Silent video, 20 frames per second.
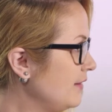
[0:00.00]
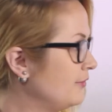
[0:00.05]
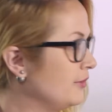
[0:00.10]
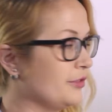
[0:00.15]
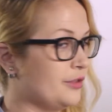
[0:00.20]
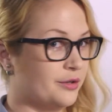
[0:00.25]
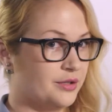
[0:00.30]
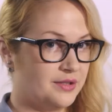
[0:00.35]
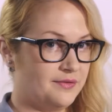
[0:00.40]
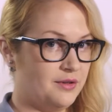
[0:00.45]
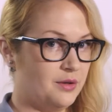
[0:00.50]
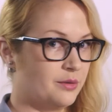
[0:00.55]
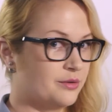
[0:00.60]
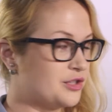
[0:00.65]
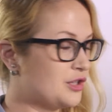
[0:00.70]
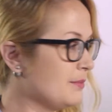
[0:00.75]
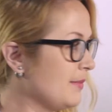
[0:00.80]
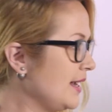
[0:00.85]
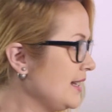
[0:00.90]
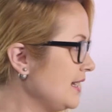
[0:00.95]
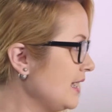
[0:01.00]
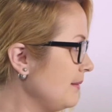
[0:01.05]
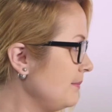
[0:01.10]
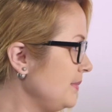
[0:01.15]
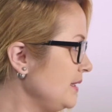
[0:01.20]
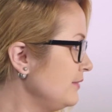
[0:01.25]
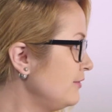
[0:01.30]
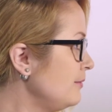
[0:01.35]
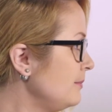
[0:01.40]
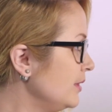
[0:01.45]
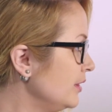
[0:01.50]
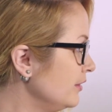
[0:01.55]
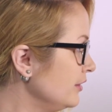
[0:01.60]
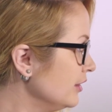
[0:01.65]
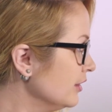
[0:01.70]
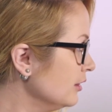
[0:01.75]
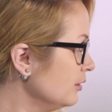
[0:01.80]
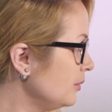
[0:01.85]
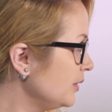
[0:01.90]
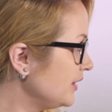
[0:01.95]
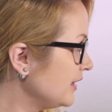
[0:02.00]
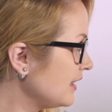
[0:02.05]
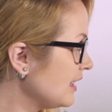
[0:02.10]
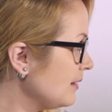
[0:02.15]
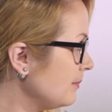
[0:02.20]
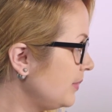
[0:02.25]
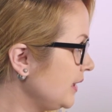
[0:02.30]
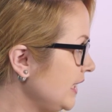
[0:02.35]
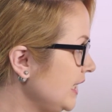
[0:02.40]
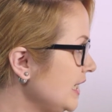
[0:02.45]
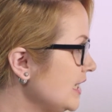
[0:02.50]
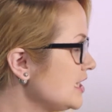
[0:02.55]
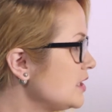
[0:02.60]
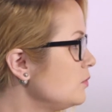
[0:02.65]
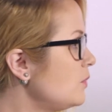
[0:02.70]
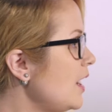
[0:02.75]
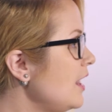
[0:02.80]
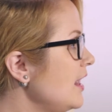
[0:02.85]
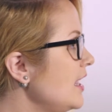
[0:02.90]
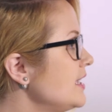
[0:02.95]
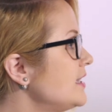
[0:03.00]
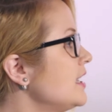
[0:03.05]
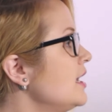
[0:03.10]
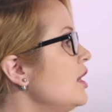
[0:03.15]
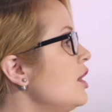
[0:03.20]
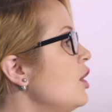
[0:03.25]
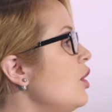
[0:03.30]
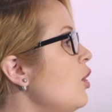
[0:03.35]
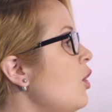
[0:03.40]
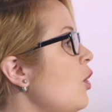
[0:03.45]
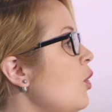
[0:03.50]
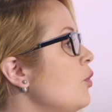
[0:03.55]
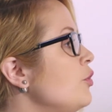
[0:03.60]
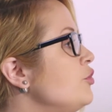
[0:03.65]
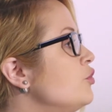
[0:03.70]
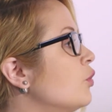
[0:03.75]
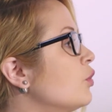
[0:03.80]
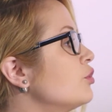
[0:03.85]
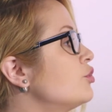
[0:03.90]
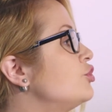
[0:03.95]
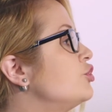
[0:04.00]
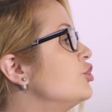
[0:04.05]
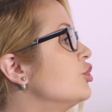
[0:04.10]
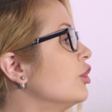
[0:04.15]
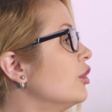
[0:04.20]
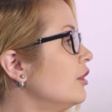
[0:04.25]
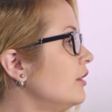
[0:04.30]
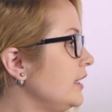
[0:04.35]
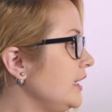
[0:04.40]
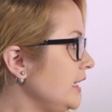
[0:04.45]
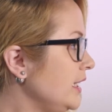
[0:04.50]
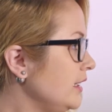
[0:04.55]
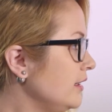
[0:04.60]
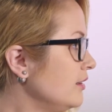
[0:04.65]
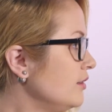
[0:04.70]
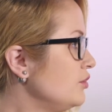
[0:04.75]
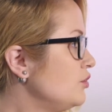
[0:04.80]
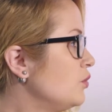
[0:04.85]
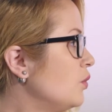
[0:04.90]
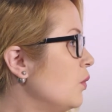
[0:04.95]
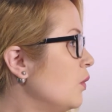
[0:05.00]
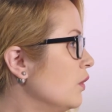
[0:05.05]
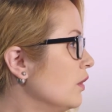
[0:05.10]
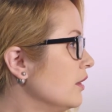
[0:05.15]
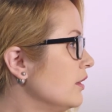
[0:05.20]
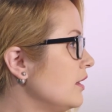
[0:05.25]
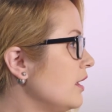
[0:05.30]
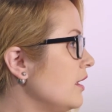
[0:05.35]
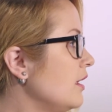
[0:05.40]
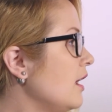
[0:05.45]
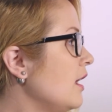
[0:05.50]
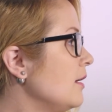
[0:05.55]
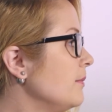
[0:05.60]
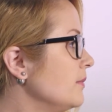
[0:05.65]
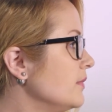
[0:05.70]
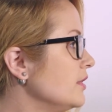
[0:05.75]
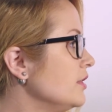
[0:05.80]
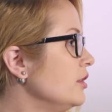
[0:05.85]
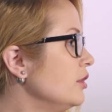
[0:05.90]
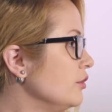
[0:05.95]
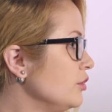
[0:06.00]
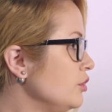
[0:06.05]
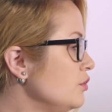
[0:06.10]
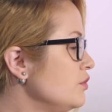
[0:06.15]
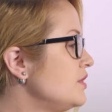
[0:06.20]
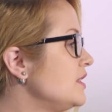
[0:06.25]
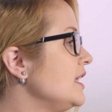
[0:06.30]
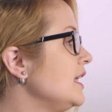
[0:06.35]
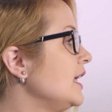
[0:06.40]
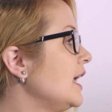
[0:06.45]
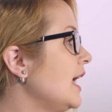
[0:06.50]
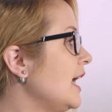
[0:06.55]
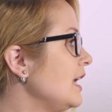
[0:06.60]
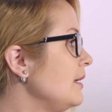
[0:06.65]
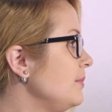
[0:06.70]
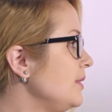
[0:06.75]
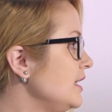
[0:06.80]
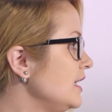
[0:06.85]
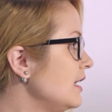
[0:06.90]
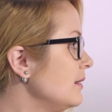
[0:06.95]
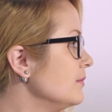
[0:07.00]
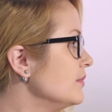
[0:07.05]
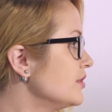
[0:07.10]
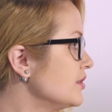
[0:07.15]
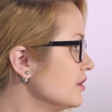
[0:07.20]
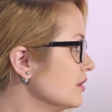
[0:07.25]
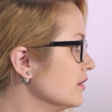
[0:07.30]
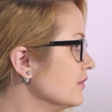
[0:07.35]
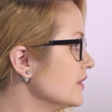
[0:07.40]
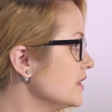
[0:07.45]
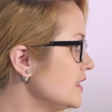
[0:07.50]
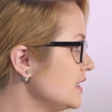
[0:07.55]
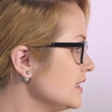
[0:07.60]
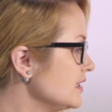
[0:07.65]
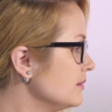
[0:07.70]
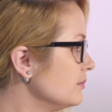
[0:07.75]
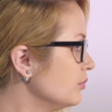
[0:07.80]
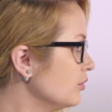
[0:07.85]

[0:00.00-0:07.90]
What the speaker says: for those viewers who might not be familiar with the company, as well as your journey toward using IBM services and